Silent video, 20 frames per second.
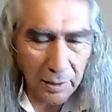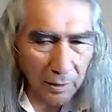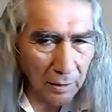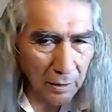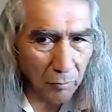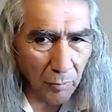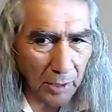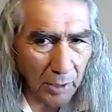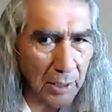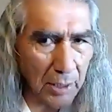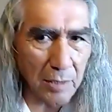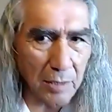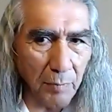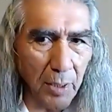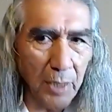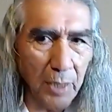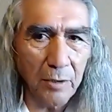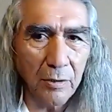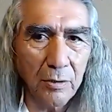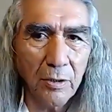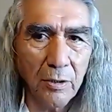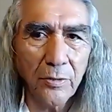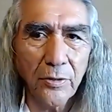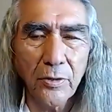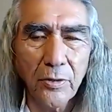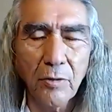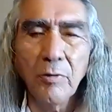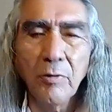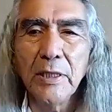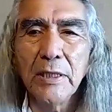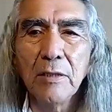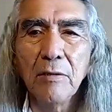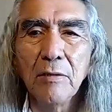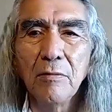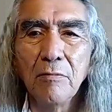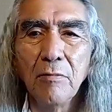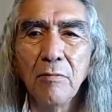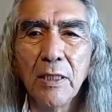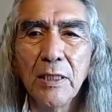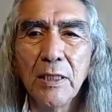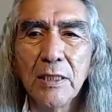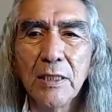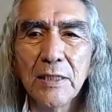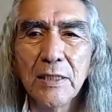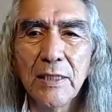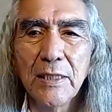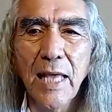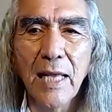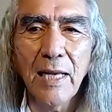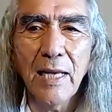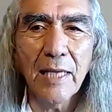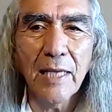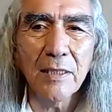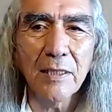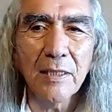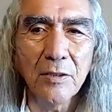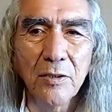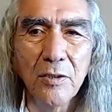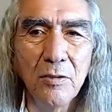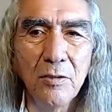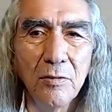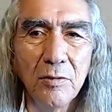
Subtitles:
is what is the Mother Earth doing? What is it that I can do